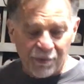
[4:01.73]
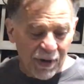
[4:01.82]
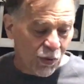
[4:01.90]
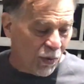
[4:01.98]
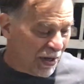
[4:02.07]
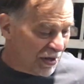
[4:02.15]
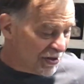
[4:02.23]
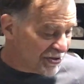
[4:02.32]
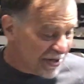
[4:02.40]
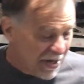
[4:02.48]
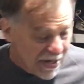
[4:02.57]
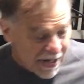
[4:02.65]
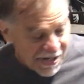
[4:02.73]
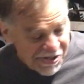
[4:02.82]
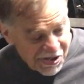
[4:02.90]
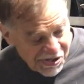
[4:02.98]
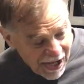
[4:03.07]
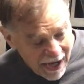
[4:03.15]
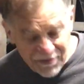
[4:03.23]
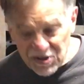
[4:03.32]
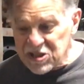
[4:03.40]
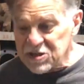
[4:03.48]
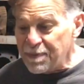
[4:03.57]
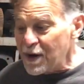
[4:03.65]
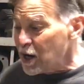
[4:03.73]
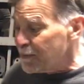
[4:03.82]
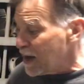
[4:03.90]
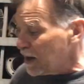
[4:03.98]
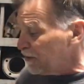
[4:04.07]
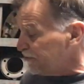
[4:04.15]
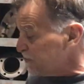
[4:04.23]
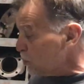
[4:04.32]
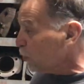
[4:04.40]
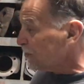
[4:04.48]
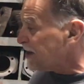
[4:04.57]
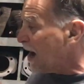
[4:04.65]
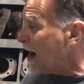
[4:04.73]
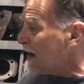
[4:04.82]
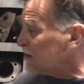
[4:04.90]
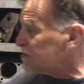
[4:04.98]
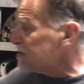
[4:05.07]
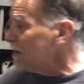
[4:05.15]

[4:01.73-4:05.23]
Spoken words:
three-wheelers is a set of experimental fuel tanks,